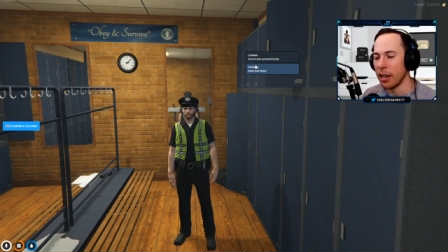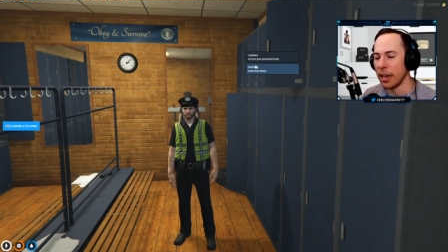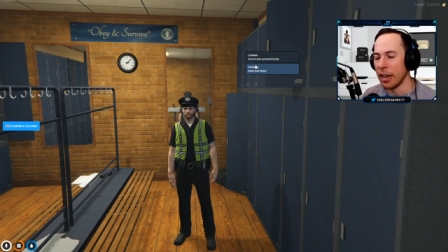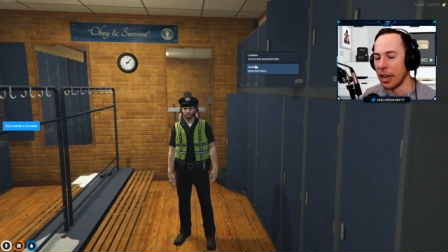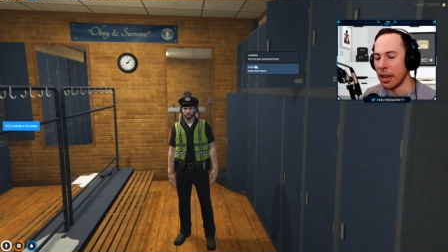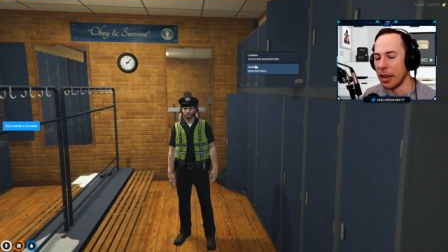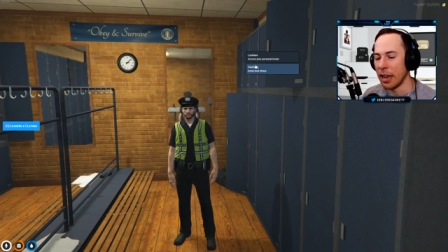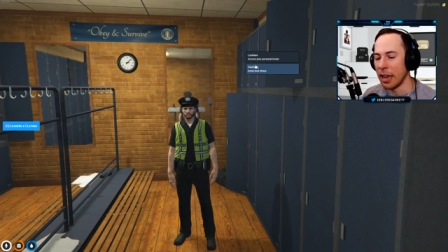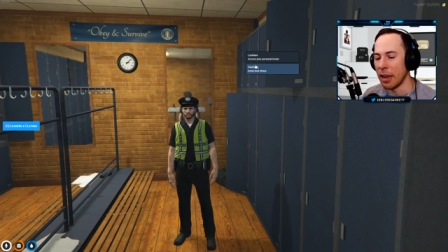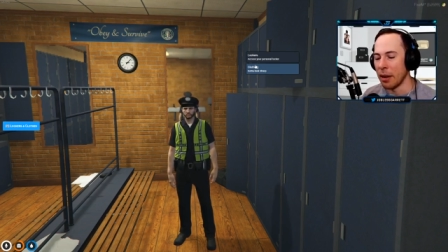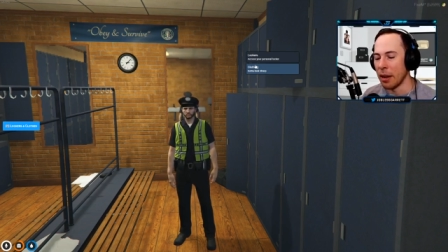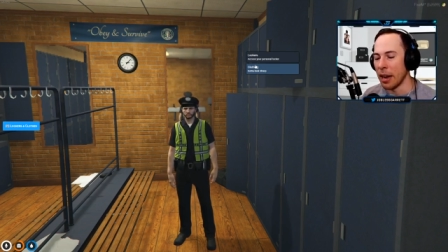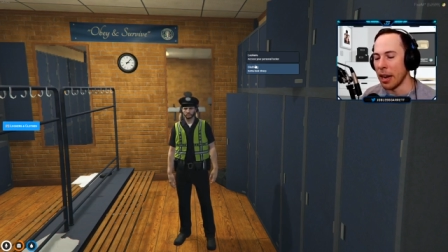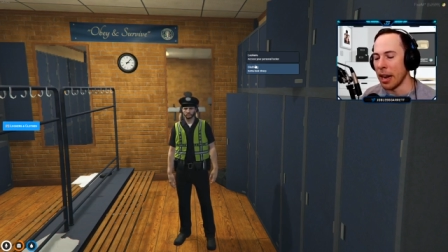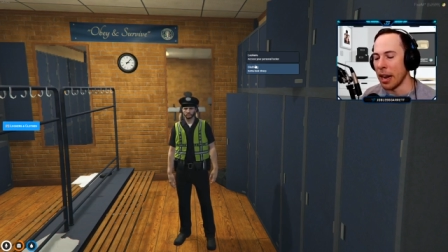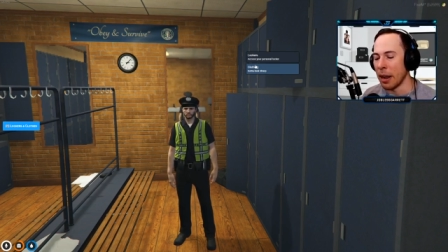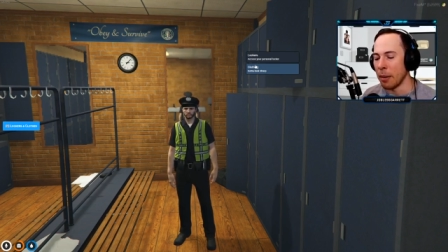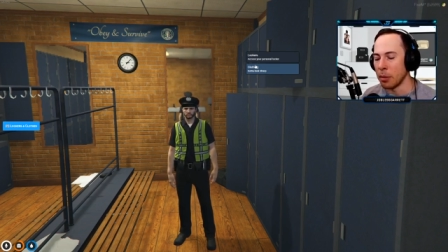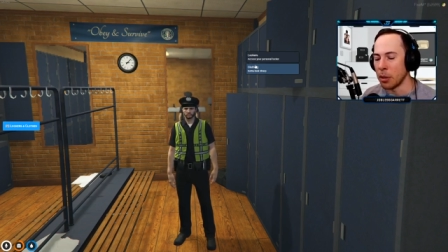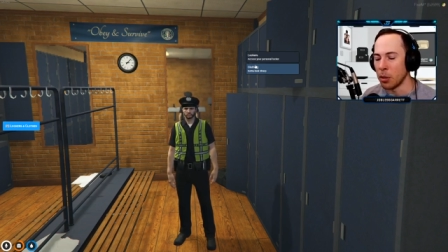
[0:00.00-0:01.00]
and I and, and I
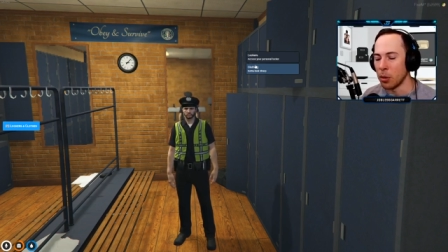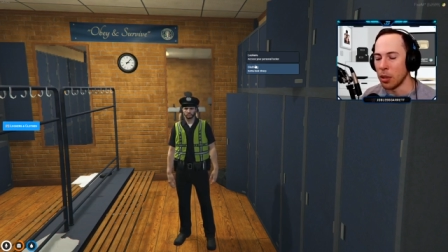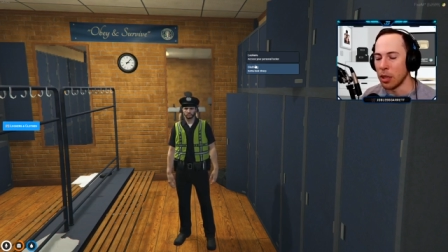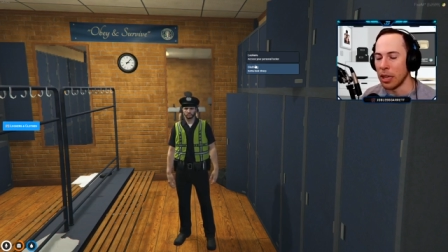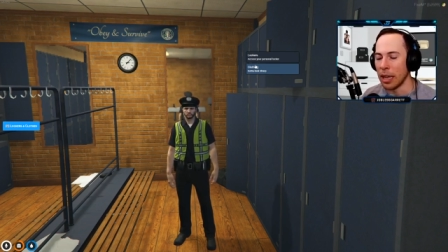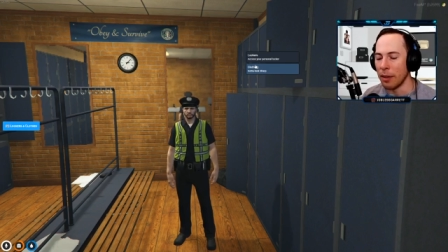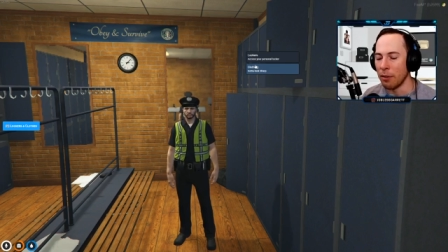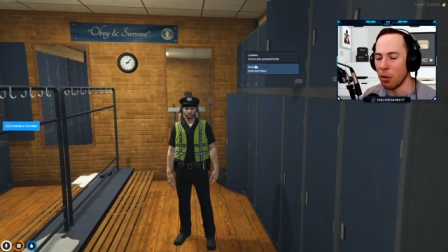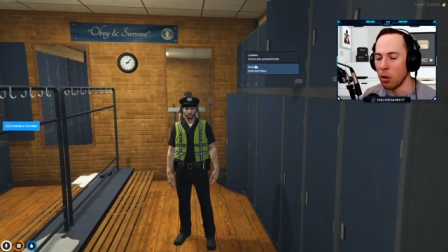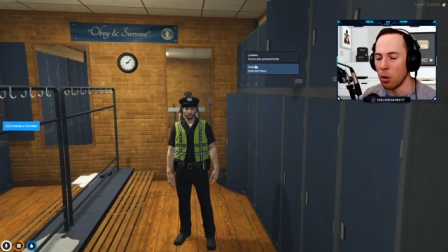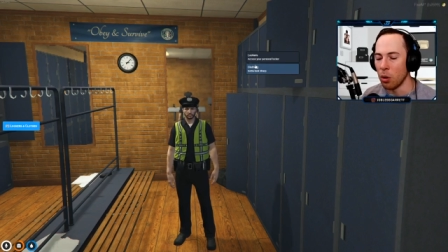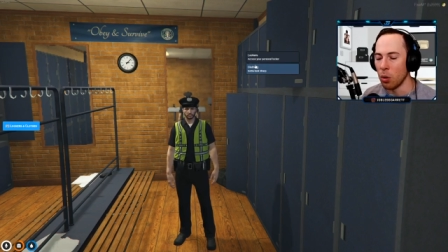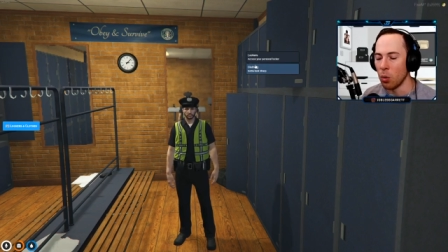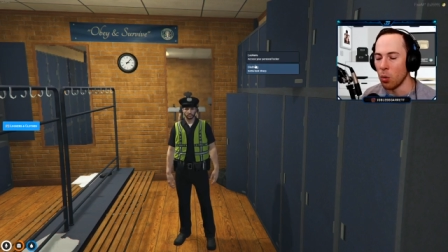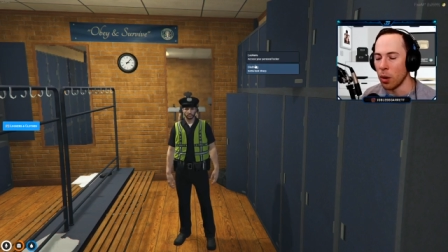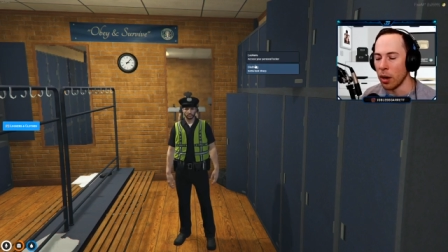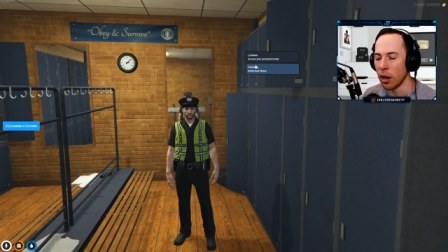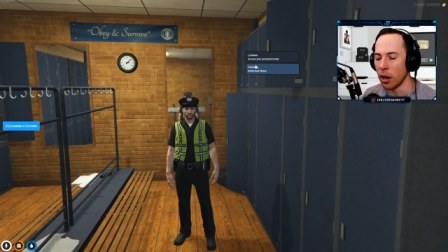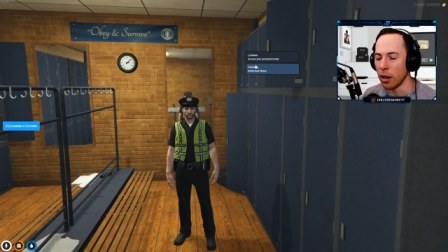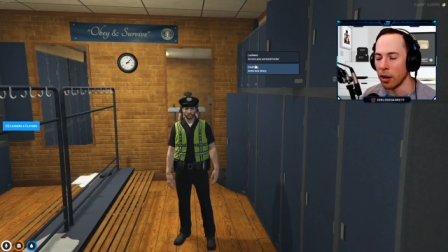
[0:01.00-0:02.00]
am to a level
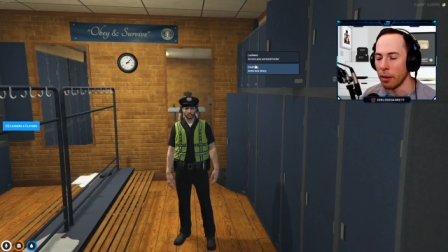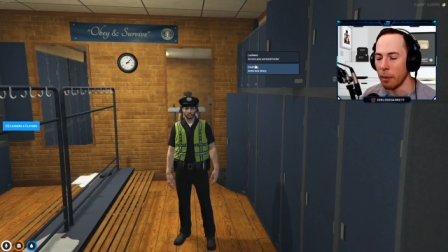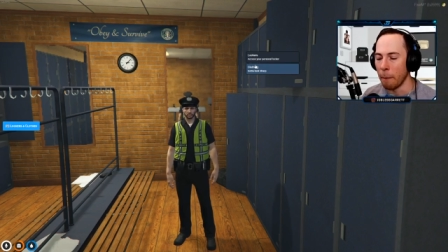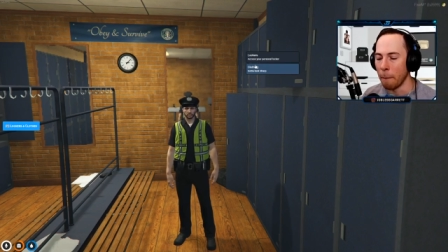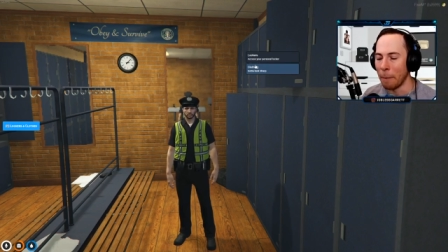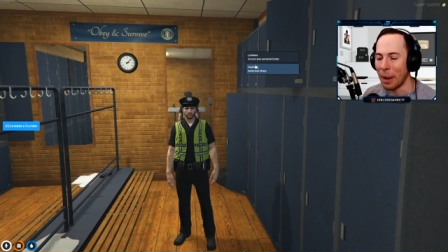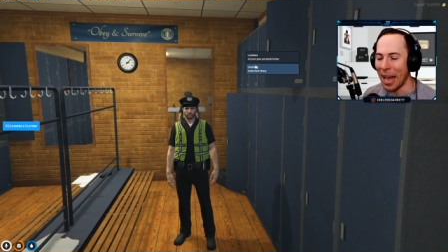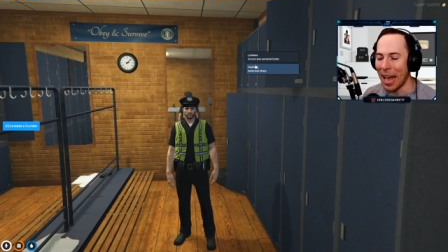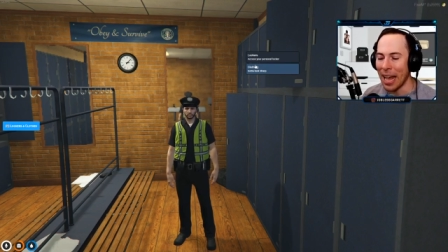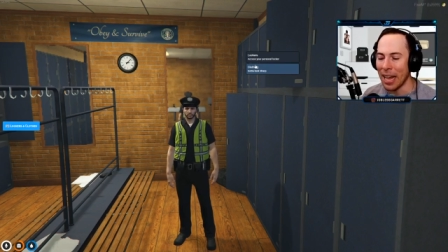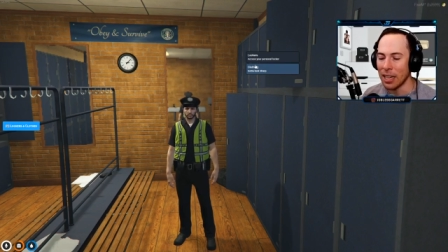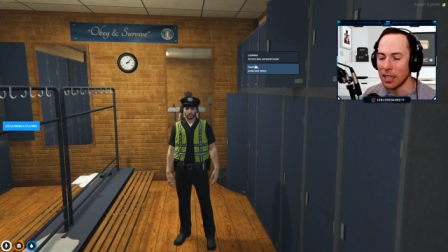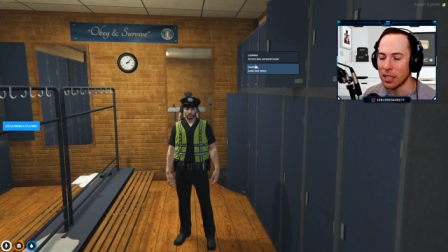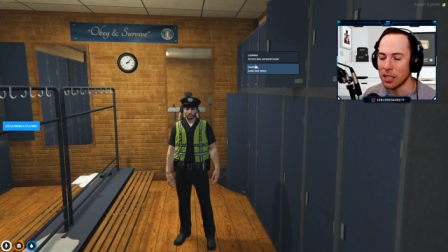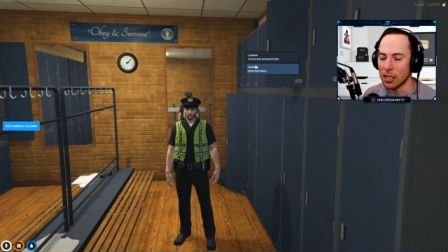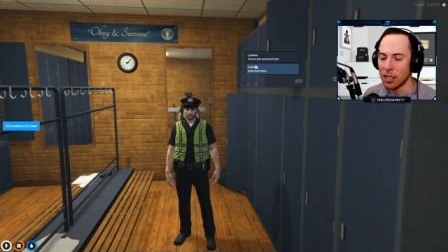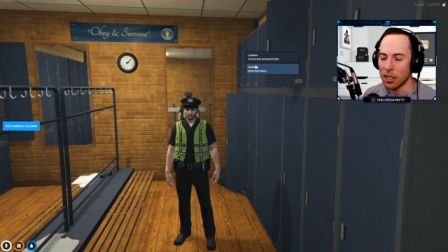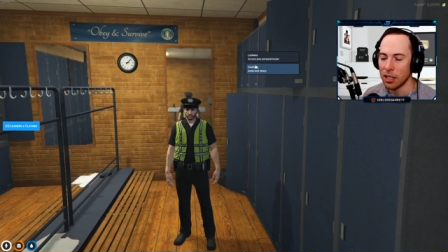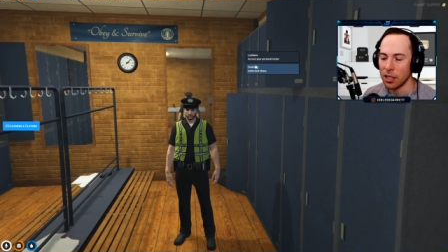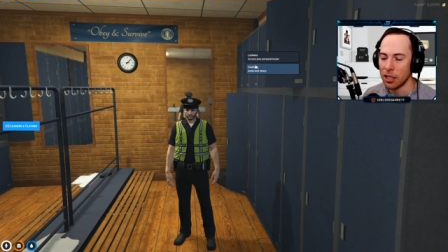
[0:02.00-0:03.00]
where Bass